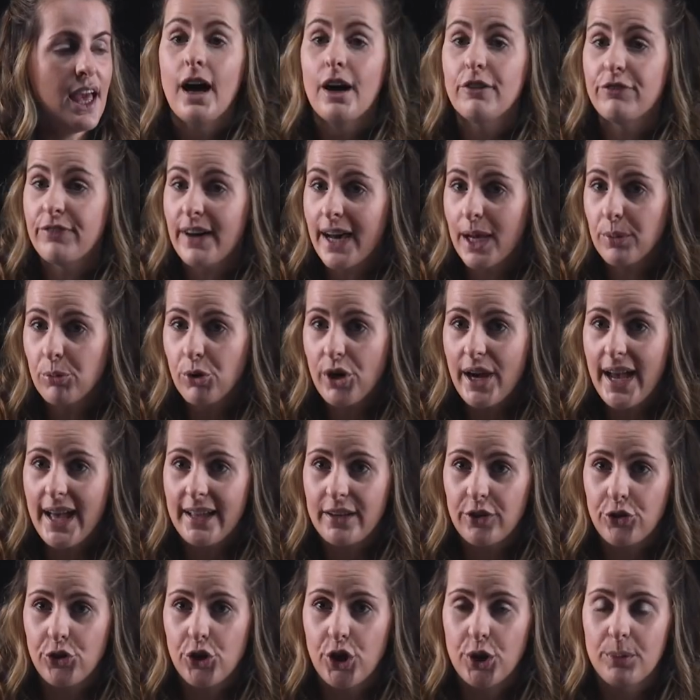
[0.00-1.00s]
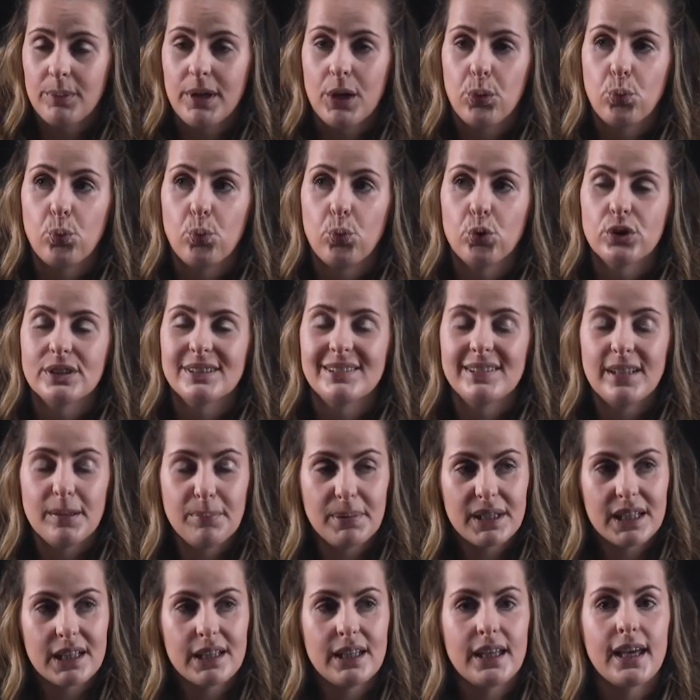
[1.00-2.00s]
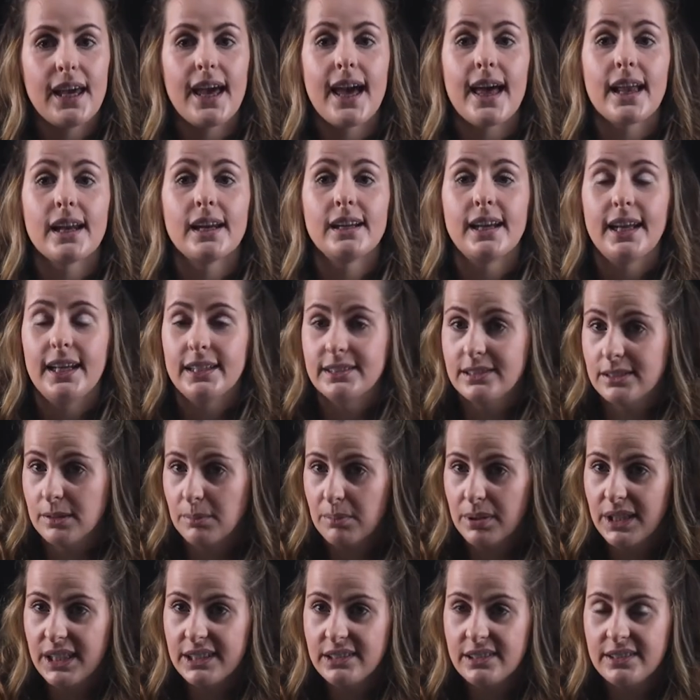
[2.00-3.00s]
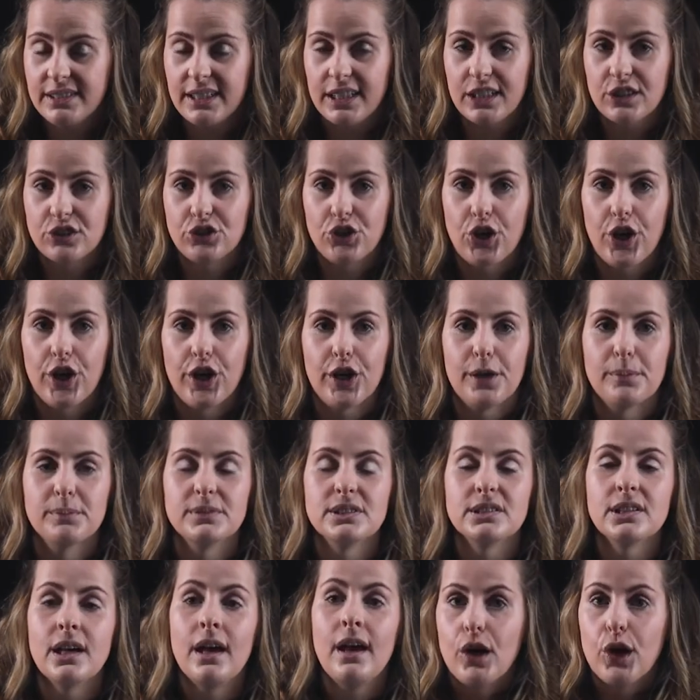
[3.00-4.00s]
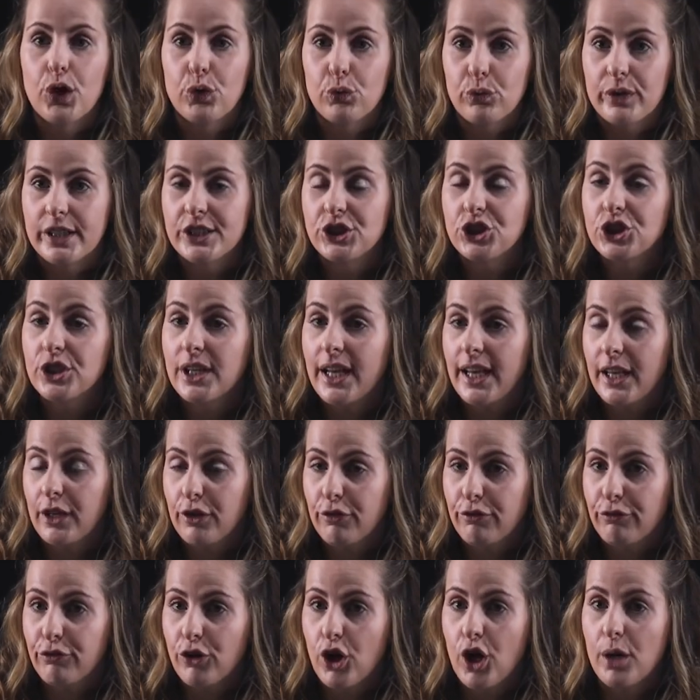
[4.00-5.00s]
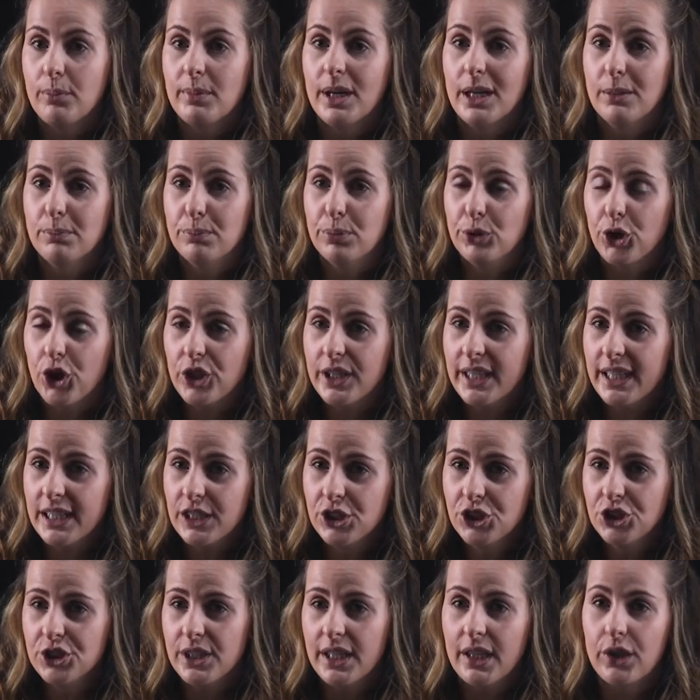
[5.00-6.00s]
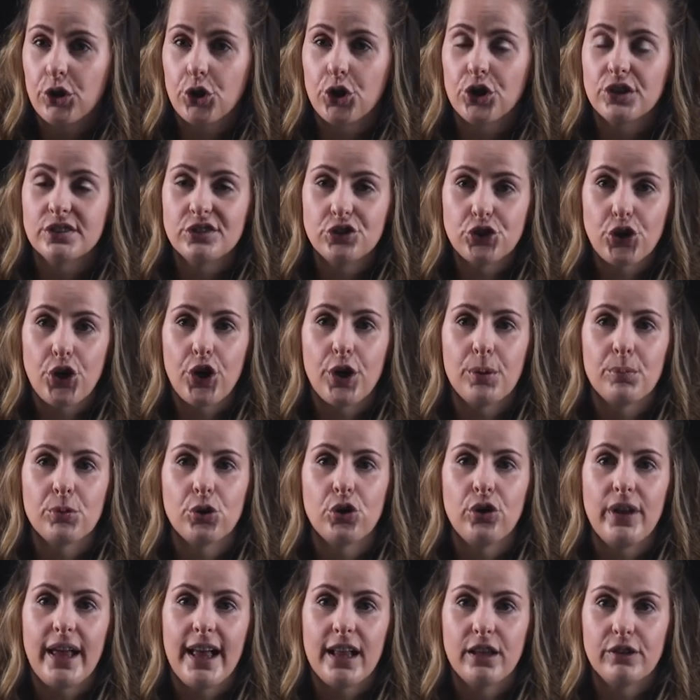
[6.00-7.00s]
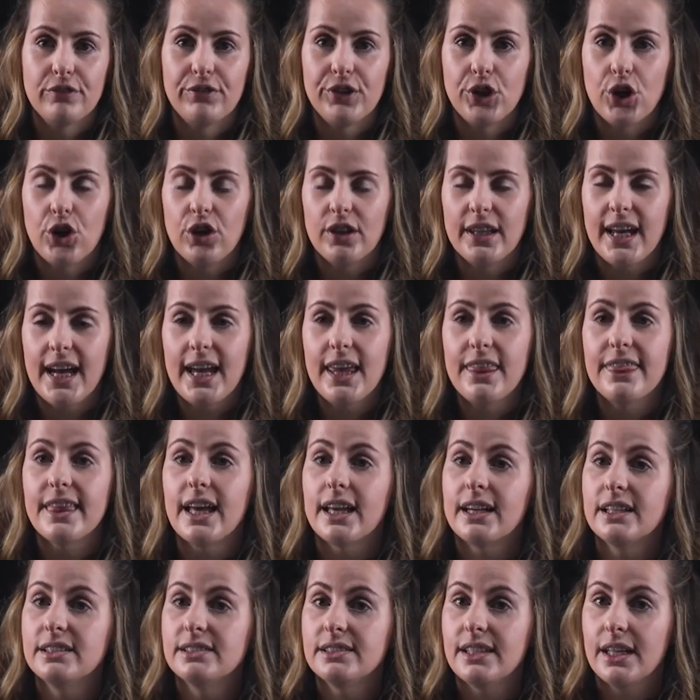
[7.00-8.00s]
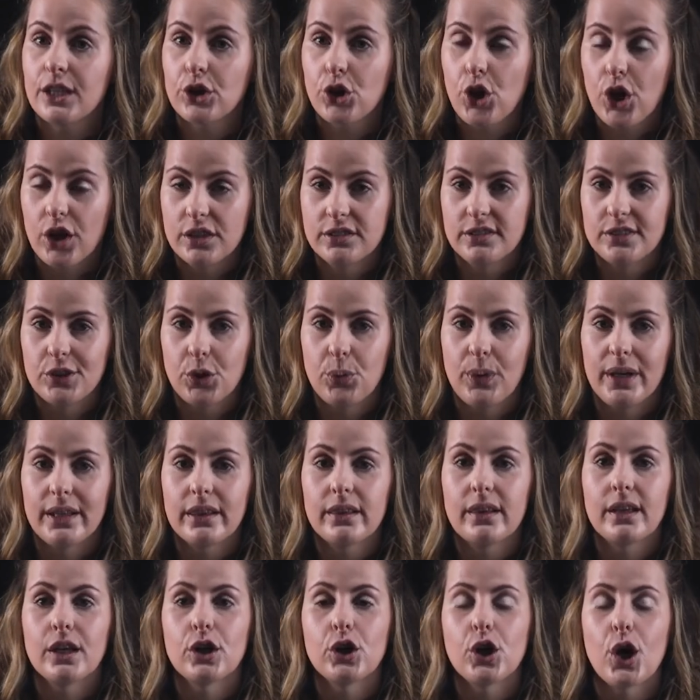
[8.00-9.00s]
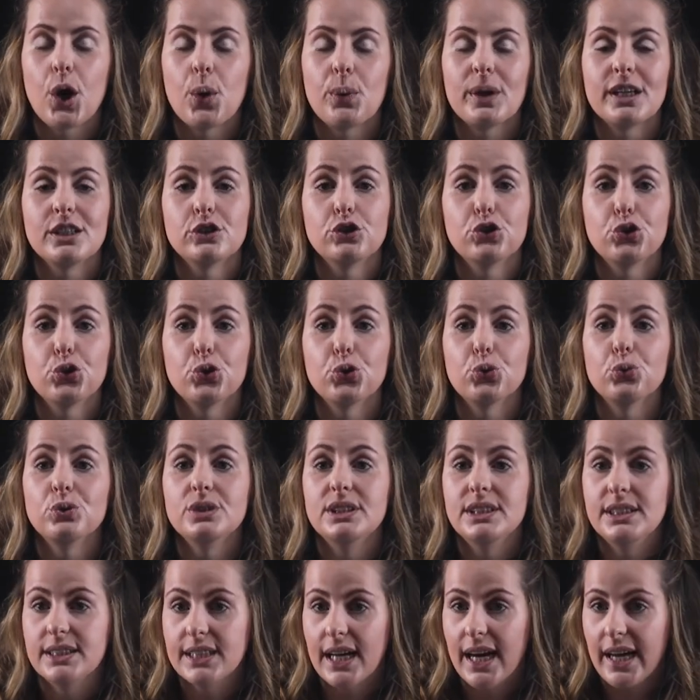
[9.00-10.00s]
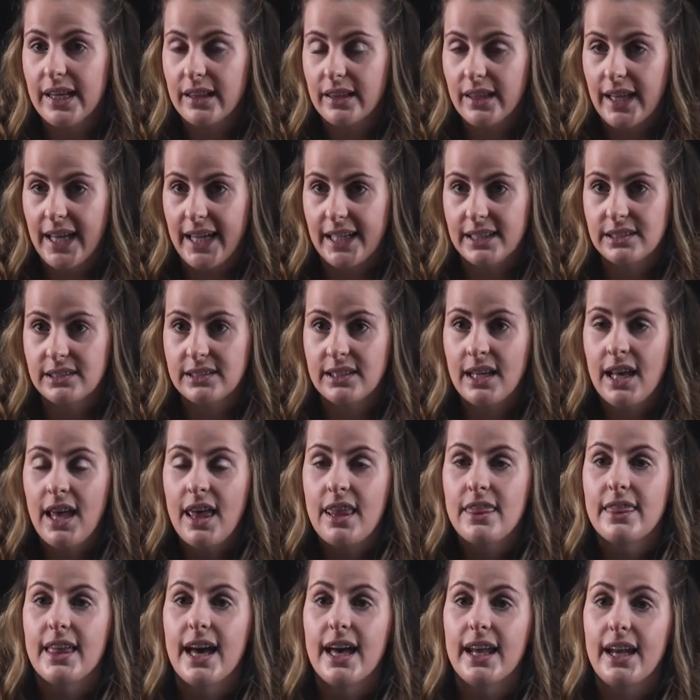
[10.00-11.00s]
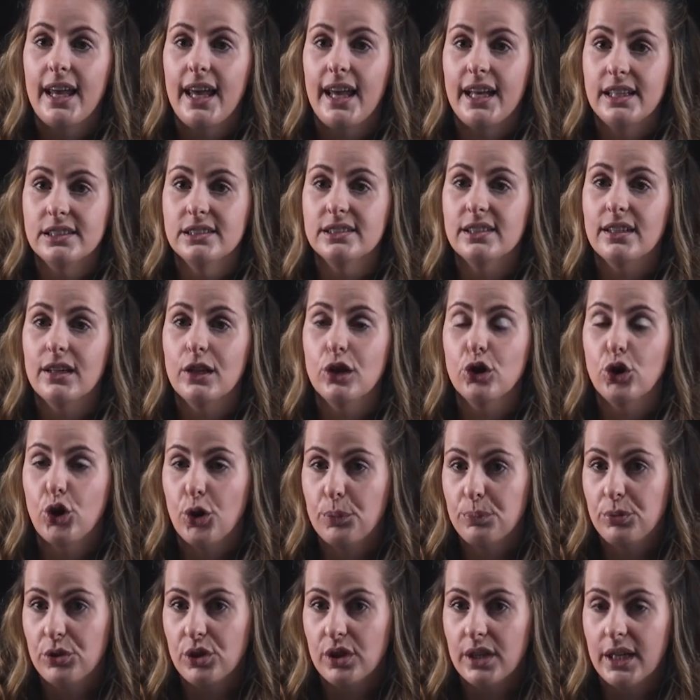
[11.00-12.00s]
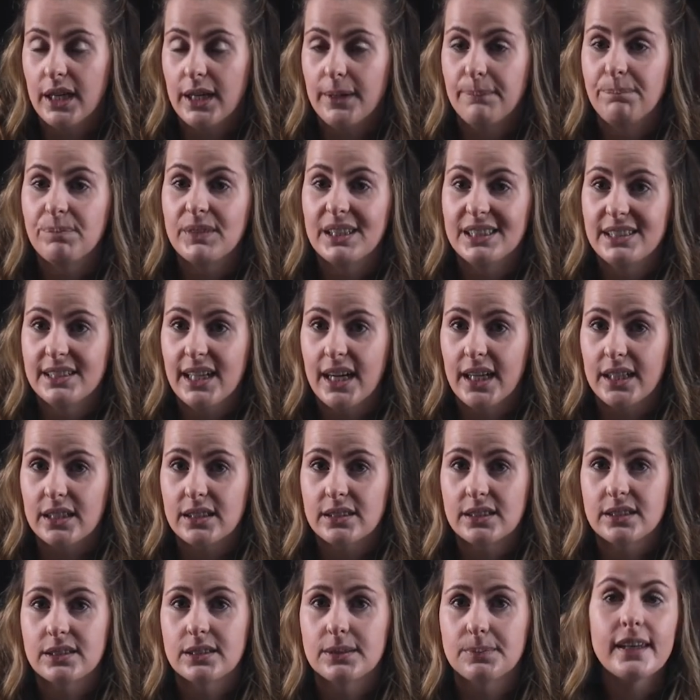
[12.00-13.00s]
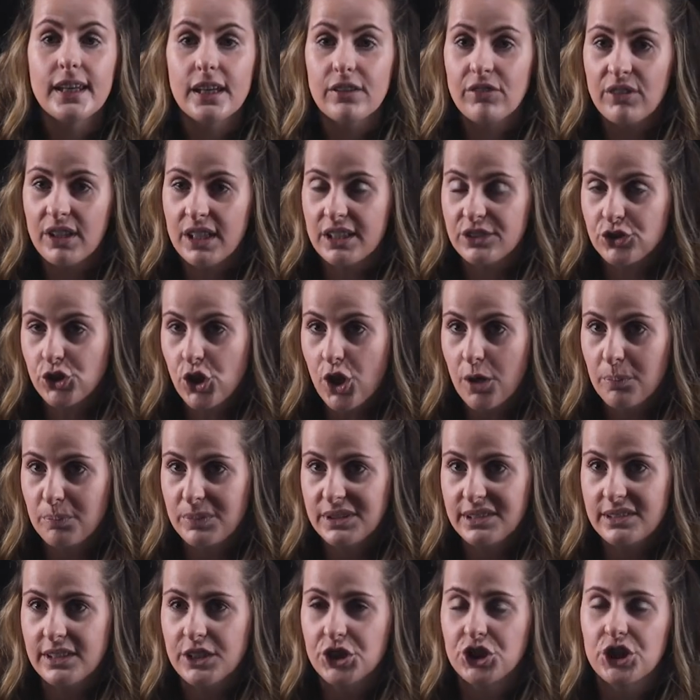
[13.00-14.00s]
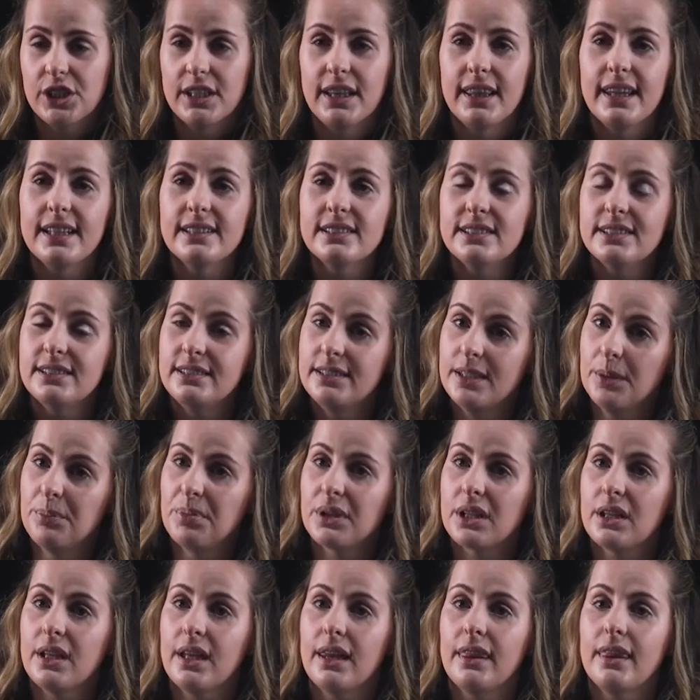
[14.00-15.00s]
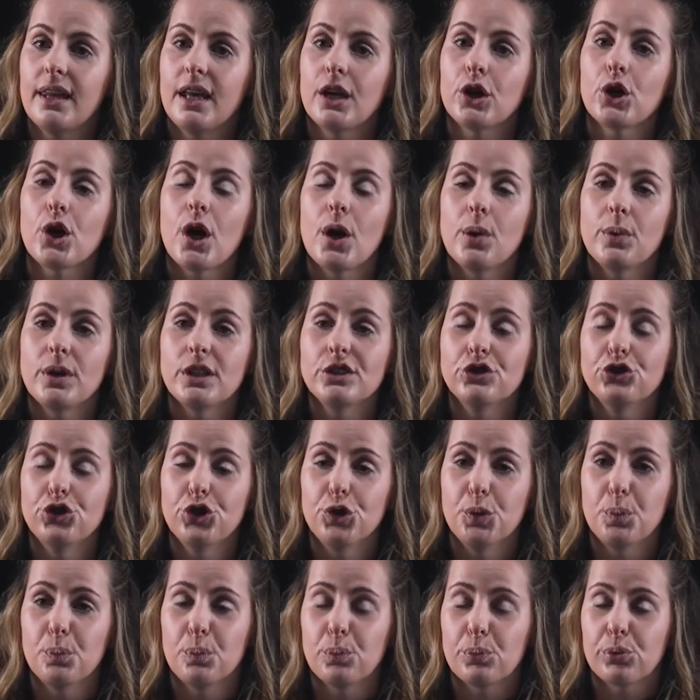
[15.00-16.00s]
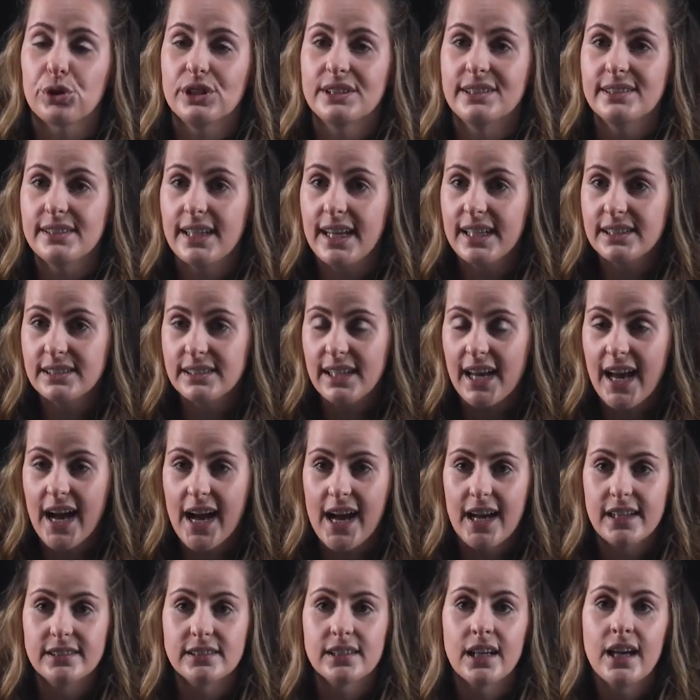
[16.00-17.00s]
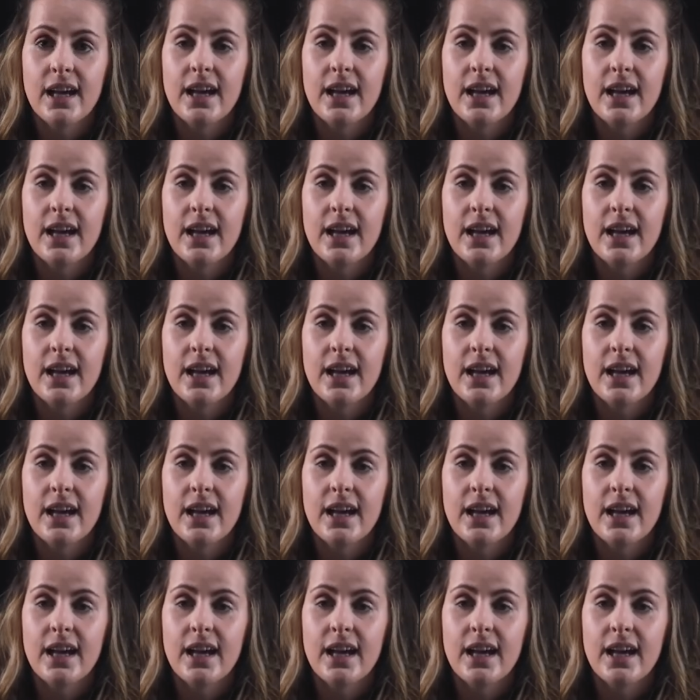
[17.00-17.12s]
A fibroadenoma will typically, and in simplistic terms, originate from a blockage in those terminal alveoli that is then consequently going to dilate that interlobular duct. Given its composition, this is typically then going to present as